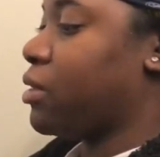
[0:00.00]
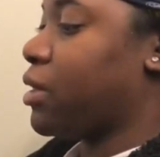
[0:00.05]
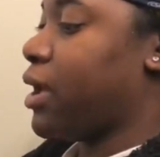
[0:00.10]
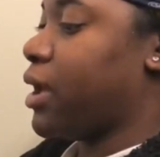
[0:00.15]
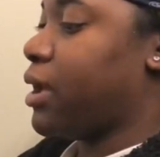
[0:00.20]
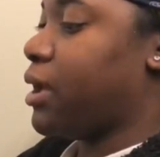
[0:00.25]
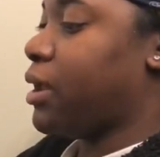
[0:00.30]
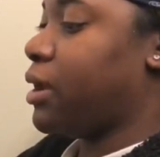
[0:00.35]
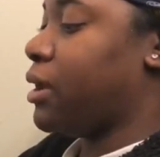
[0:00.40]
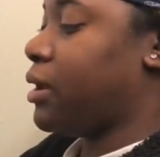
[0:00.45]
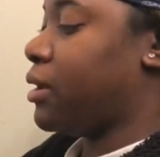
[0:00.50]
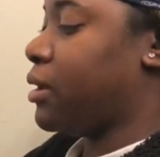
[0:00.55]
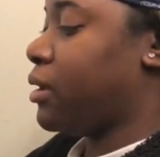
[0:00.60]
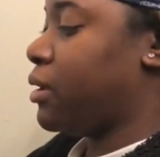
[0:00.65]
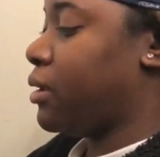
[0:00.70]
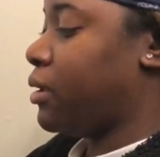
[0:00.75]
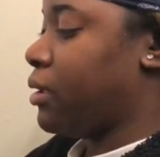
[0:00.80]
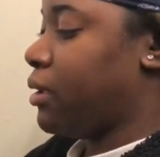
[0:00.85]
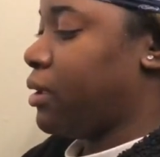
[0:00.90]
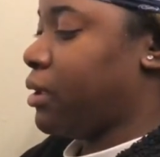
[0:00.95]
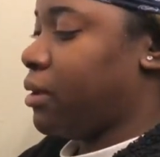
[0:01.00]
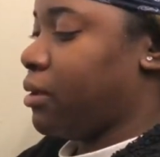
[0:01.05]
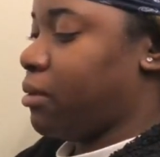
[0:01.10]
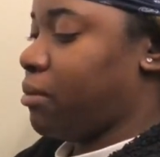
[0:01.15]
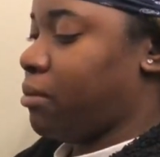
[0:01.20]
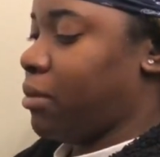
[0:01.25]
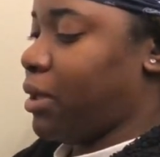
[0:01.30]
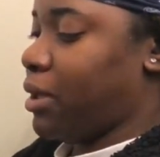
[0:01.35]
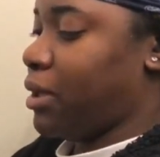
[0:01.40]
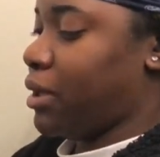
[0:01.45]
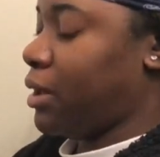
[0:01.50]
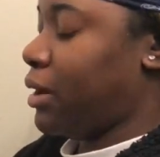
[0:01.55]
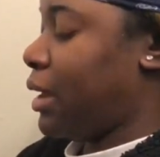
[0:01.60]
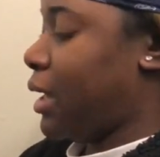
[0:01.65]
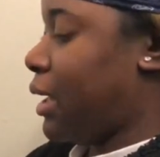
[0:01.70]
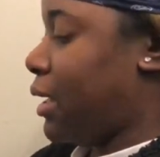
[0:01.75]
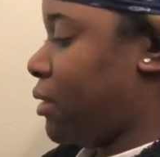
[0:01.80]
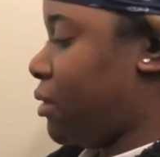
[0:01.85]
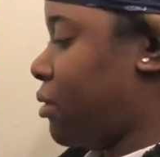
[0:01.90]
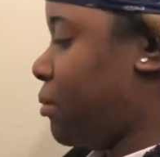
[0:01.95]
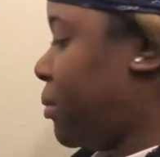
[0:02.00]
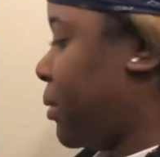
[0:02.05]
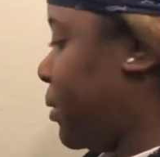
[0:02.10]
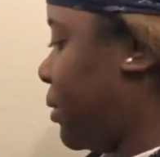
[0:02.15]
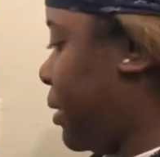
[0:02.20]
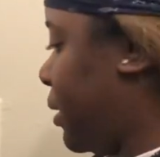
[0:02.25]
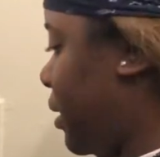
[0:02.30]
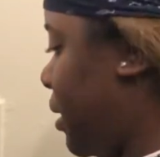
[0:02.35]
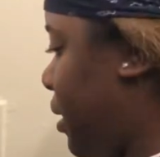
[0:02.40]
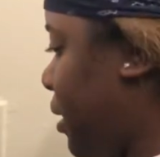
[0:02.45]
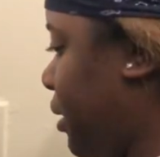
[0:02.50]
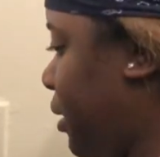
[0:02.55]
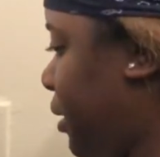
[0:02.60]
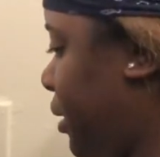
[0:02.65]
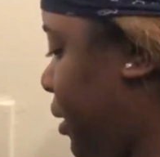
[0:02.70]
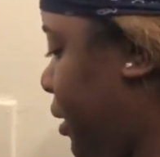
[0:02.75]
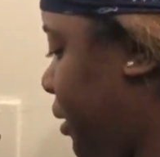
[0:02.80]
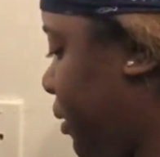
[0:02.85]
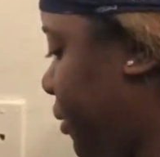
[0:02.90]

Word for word: and make it last longer